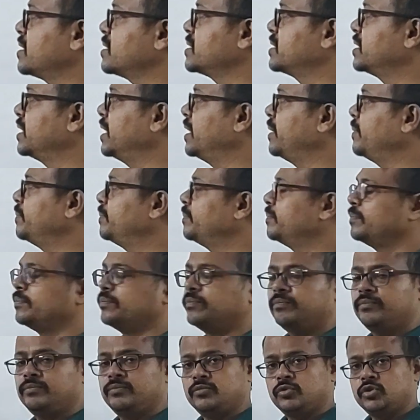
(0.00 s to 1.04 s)
are same,
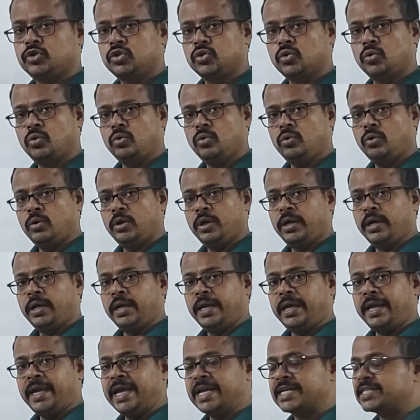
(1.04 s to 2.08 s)
so
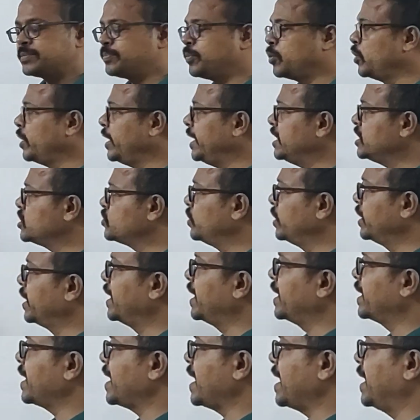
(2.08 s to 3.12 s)
exponents will
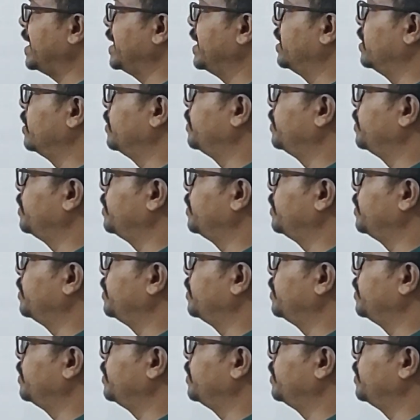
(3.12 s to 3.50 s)
get added